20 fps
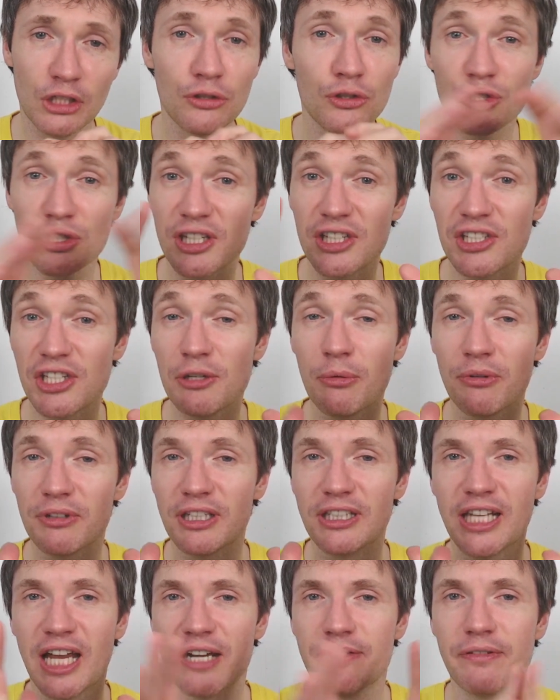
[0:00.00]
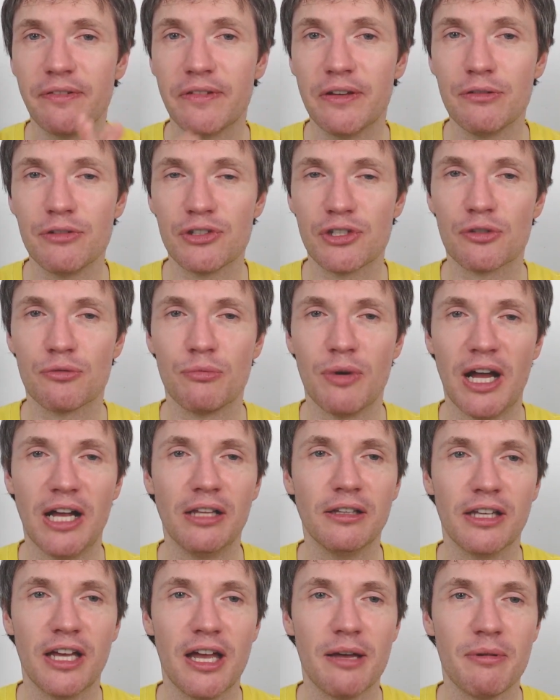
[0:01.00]
Also, continue on the live reviews as
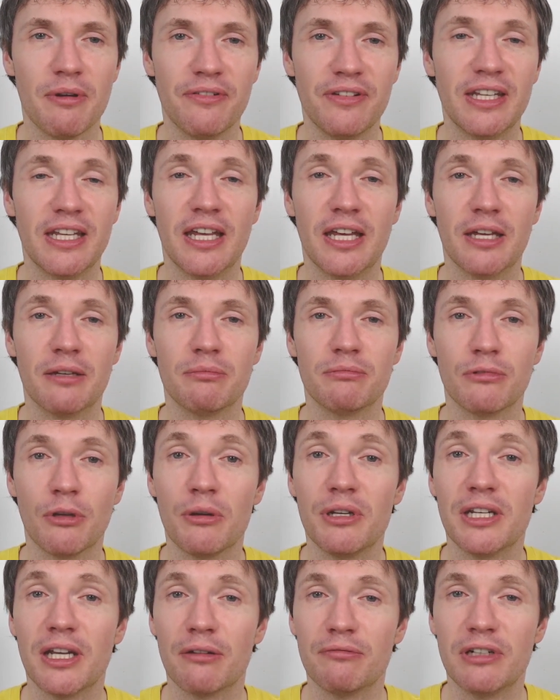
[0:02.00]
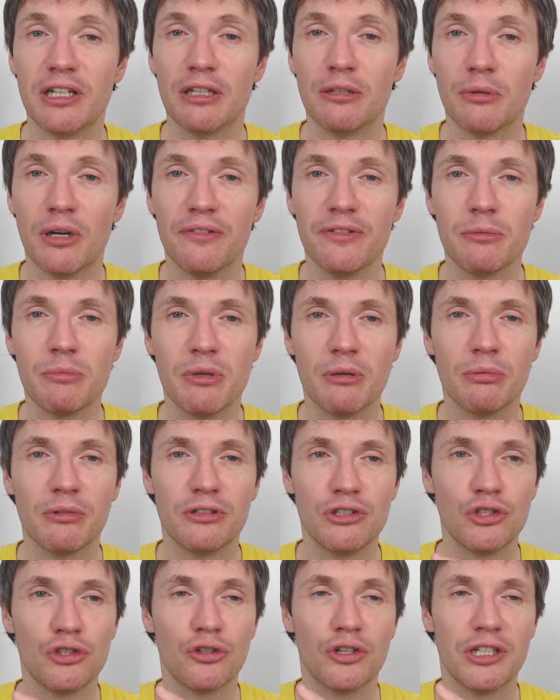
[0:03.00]
well. I think they're going down really well. I think
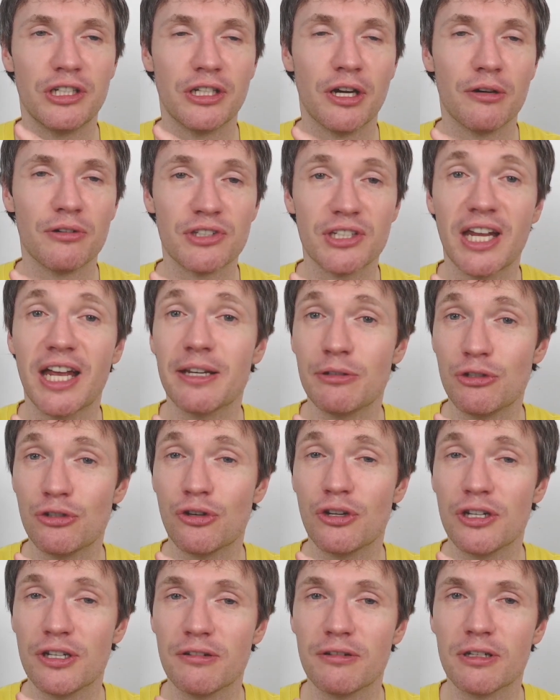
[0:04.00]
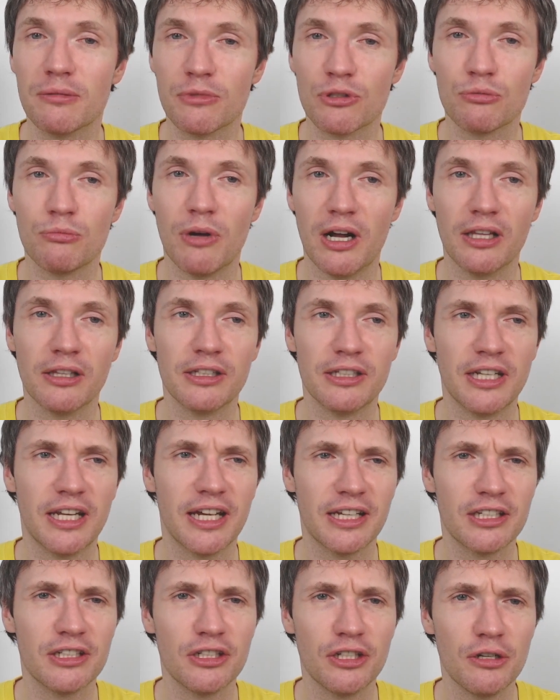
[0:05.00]
people are enjoying those. And I enjoy doing them as well. And
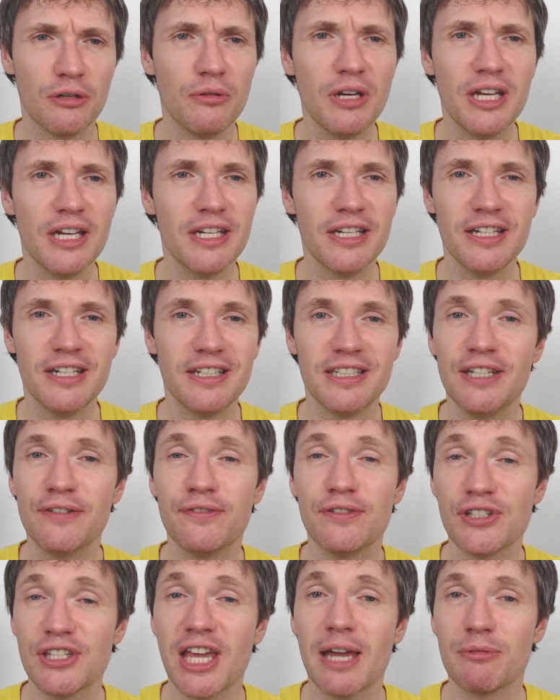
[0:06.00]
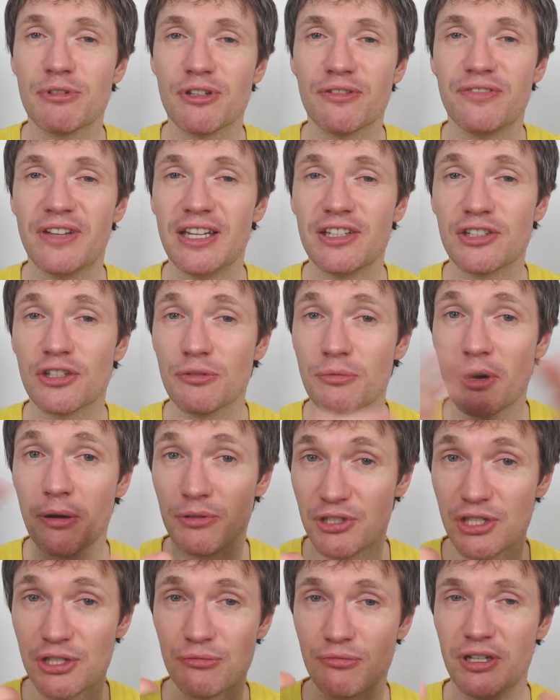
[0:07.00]
I can do different types of things as
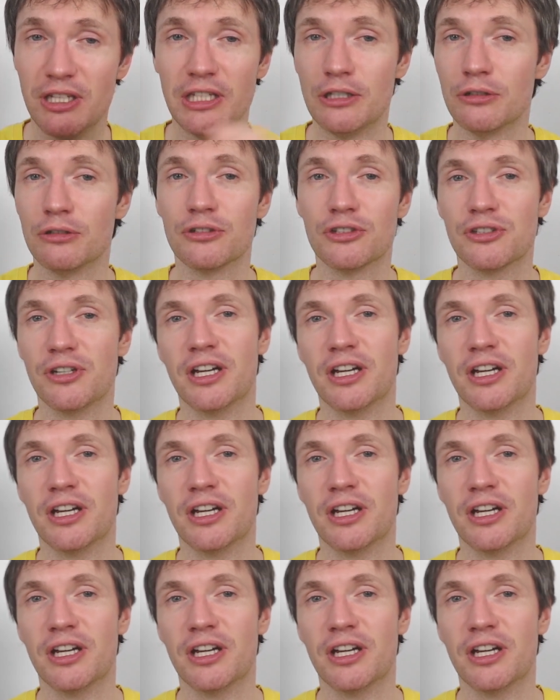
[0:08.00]
well, which is really good.